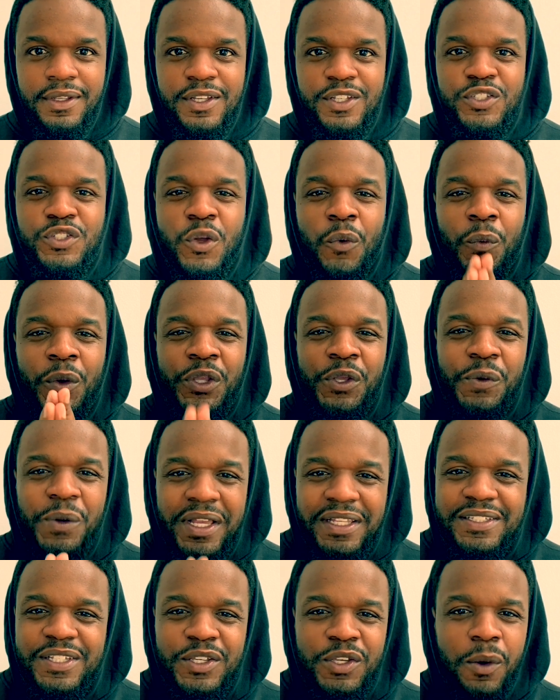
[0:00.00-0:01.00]
So when you
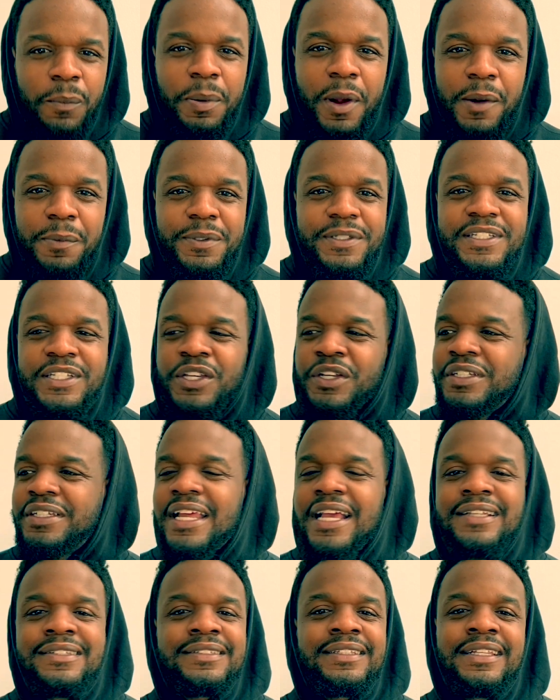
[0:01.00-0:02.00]
get to your purpose and your
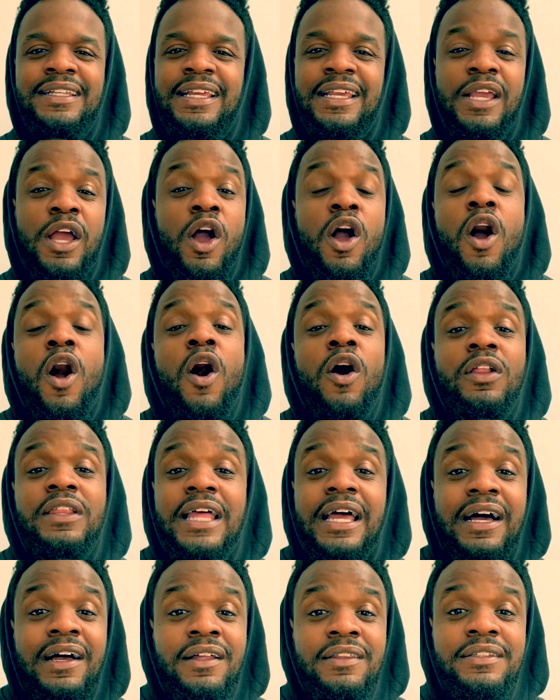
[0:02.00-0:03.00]
destiny, all
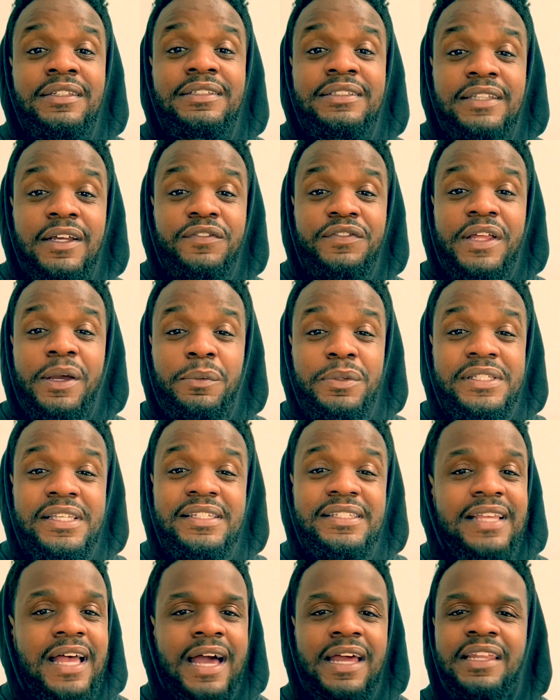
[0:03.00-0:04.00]
that other stuff that was
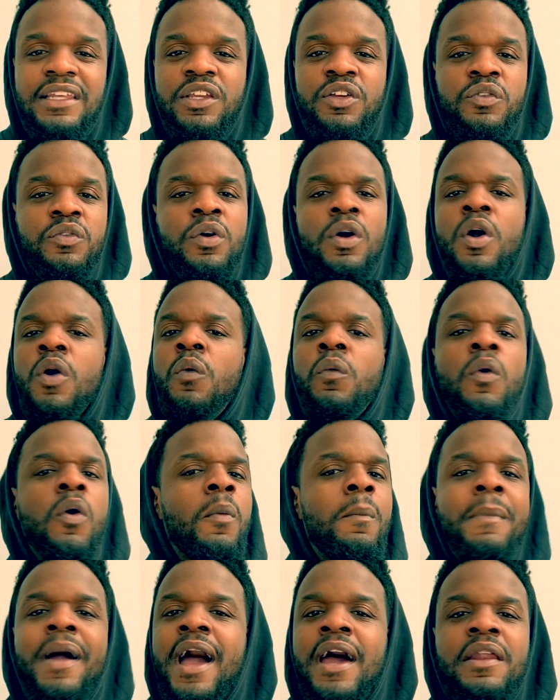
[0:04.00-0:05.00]
inside of you
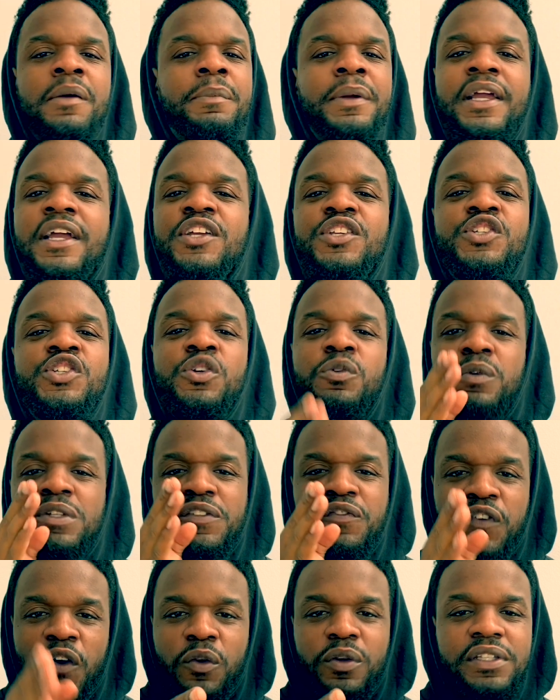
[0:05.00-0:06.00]
won't matter, because you was
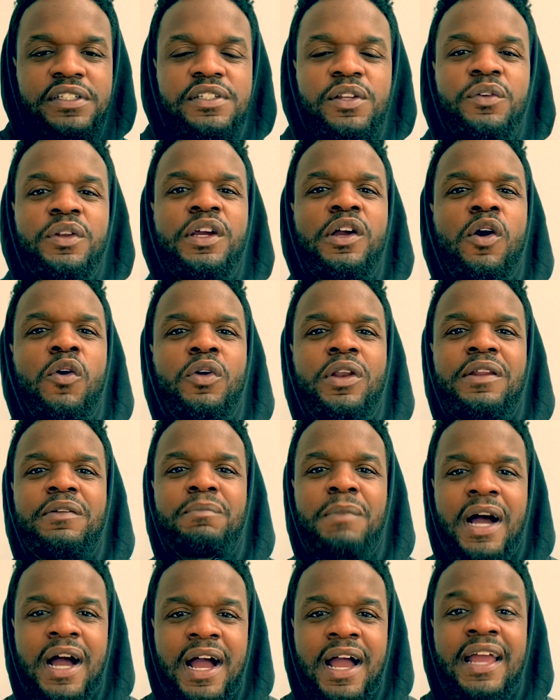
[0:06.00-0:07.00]
focused on the golden
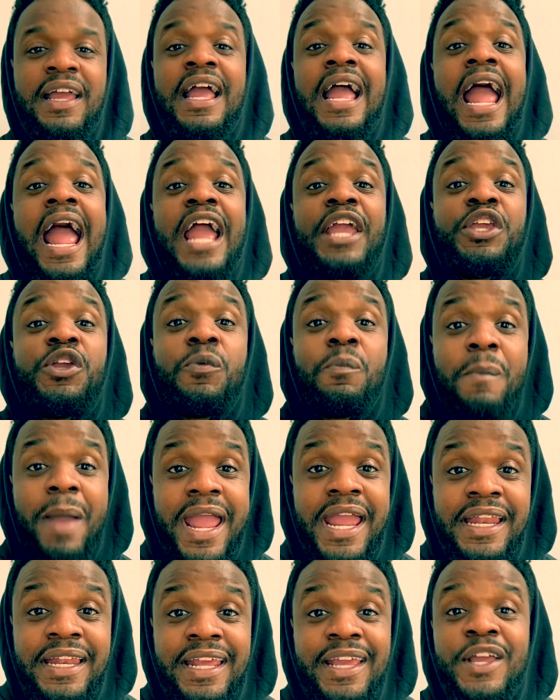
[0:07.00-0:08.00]
mine and you
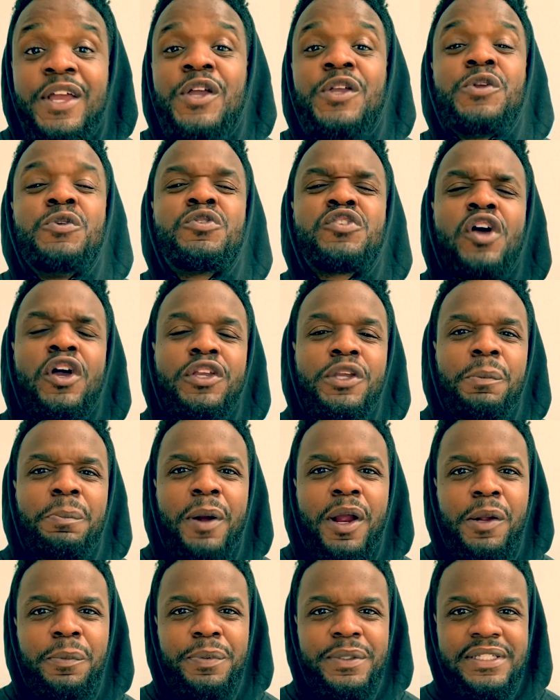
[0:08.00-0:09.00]
made it. You saw your
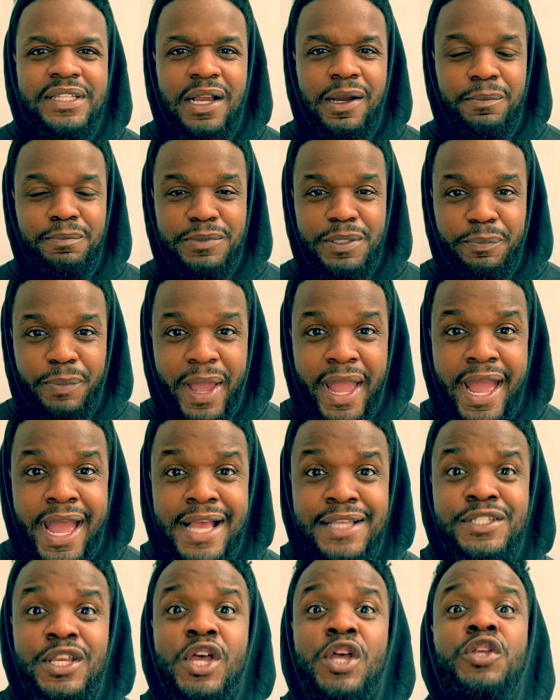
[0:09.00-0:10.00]
purpose come to
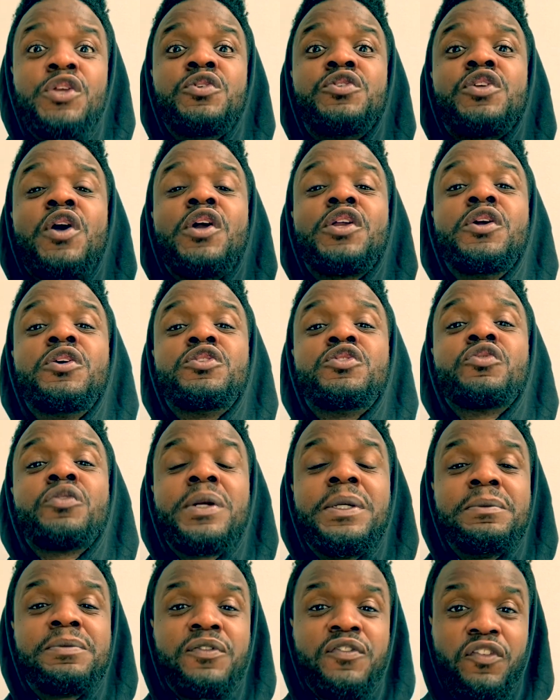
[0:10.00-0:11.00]
pass. You saw your
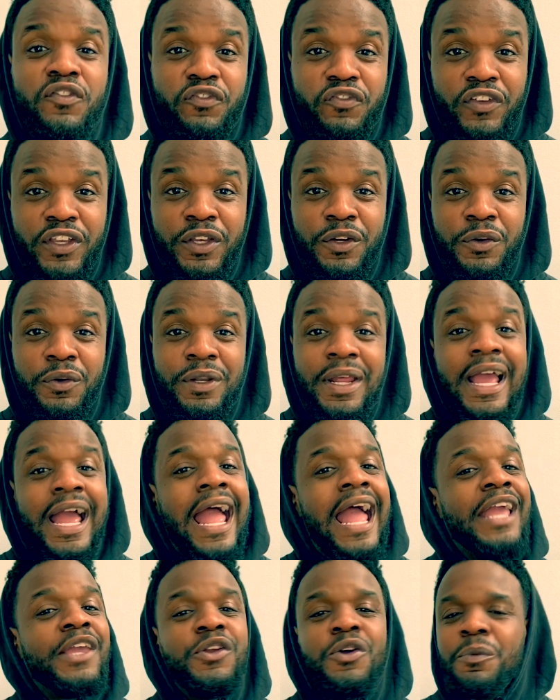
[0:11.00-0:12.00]
dreams fulfilled,
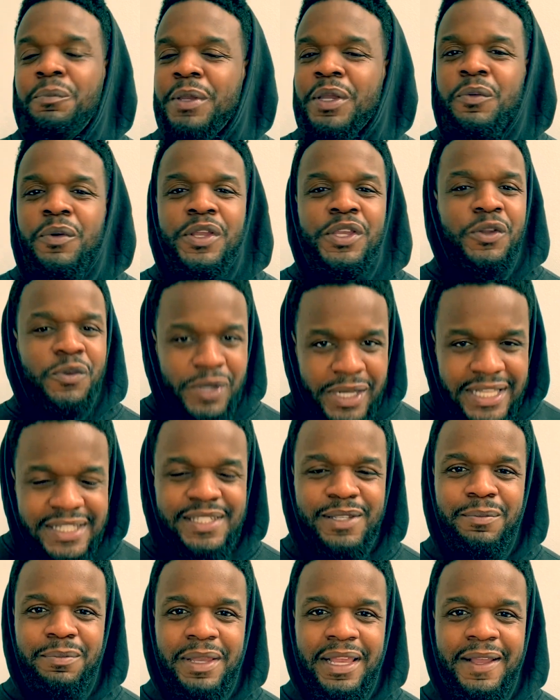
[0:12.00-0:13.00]
and you'll be where you need
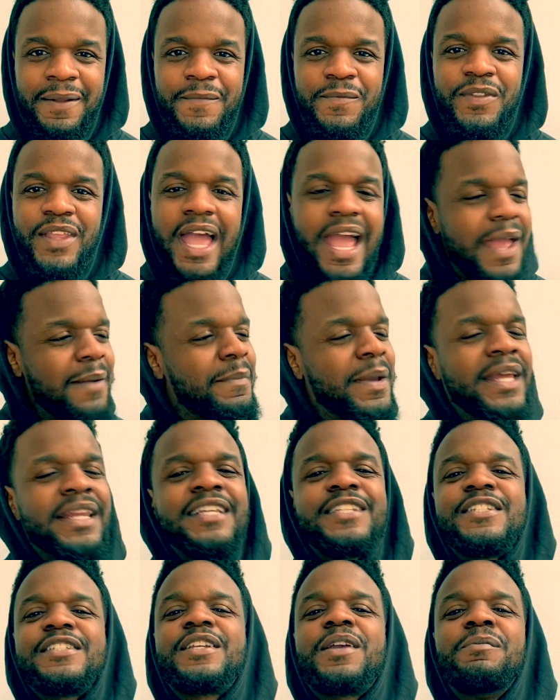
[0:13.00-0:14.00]
to be. Hey, man,
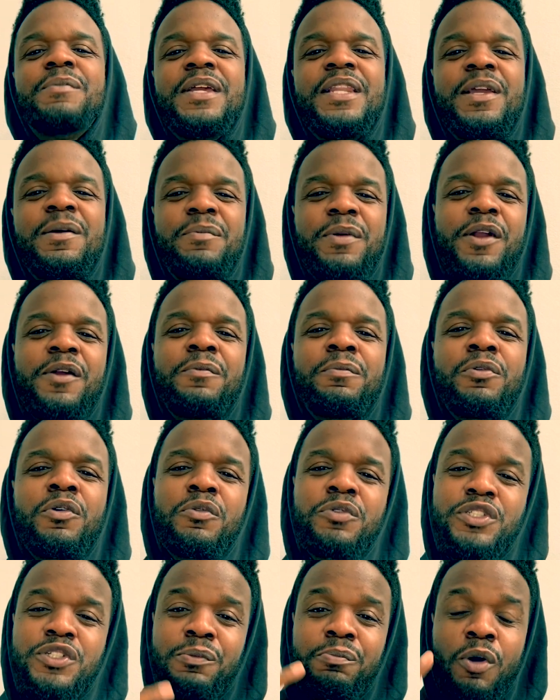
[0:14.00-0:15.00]
this is Comedian Beard
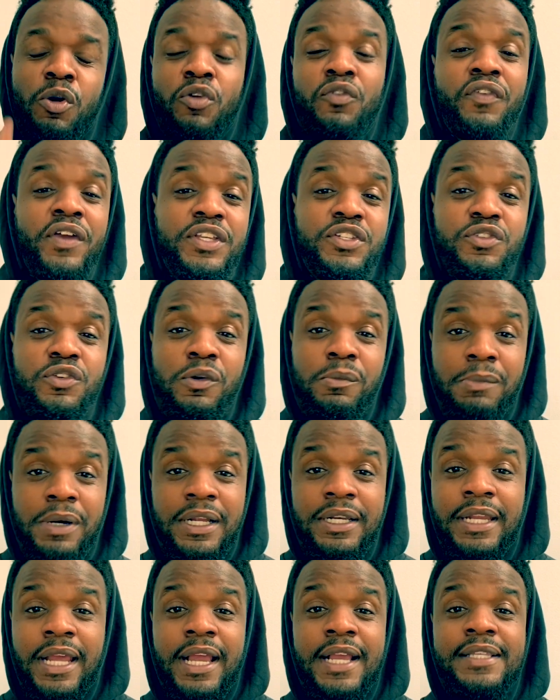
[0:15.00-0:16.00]
Brew with your Motivational
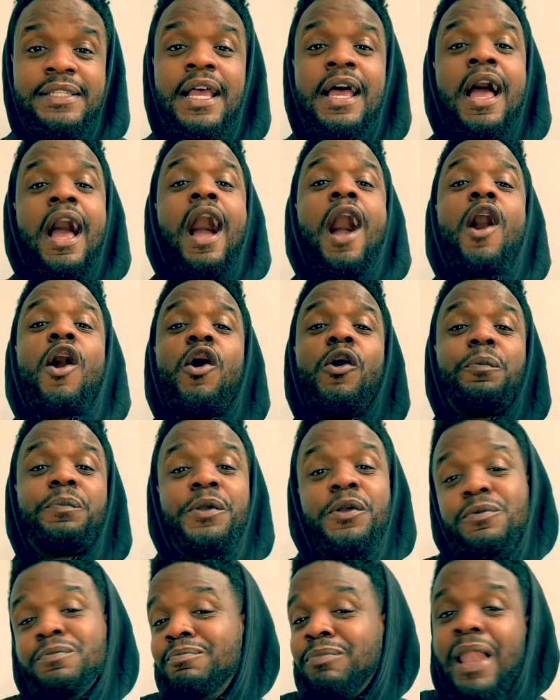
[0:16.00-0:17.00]
Mondays. I hope
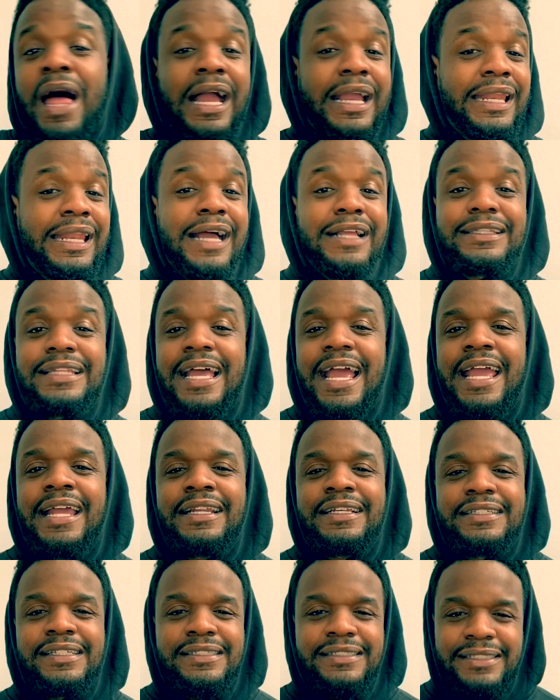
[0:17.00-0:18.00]
you're blocking out the
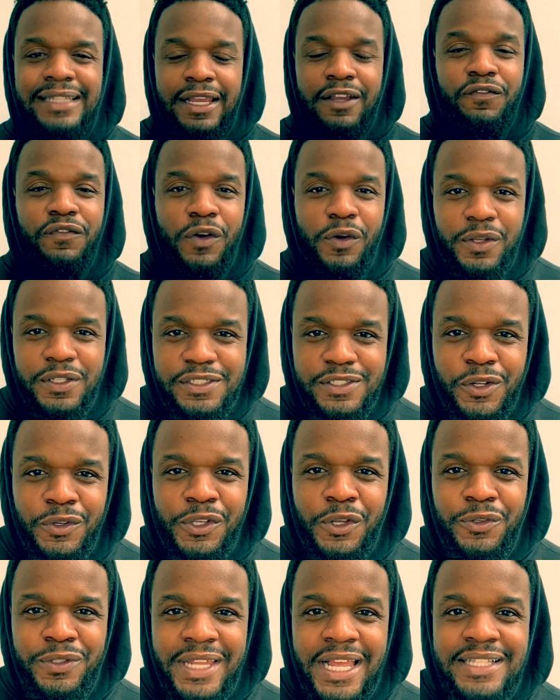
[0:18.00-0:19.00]
haters and staying focused on
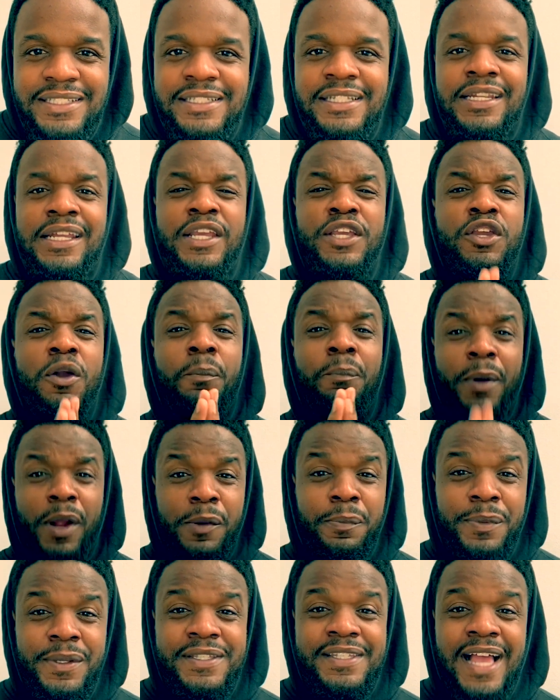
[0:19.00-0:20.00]
your destiny and your
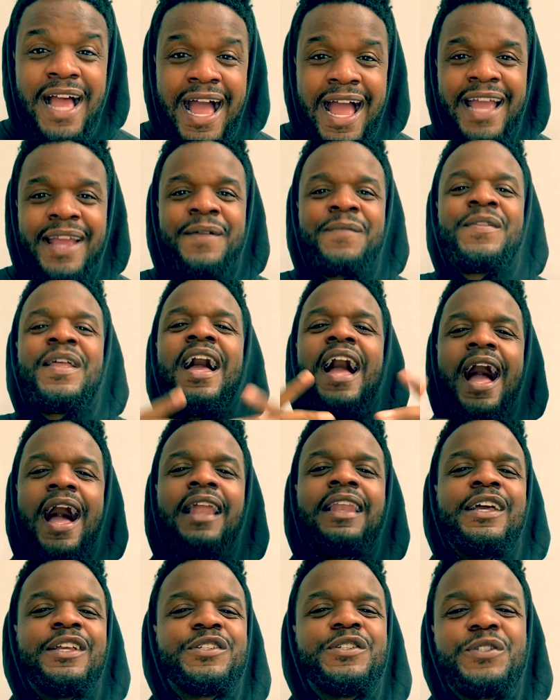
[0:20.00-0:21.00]
purpose, all right? I'll
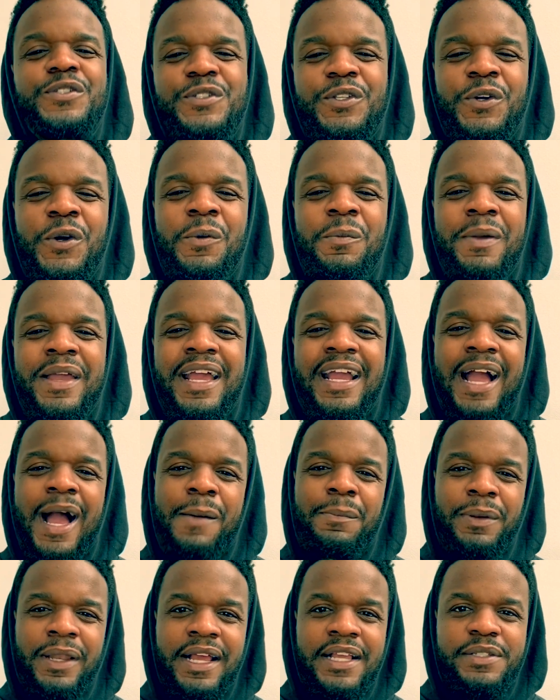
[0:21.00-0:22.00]
let you soon, man.
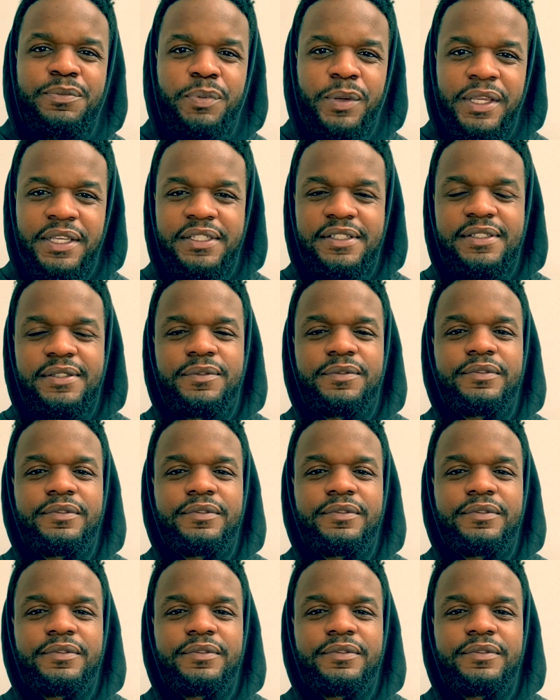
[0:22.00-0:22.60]
God bless. Peace.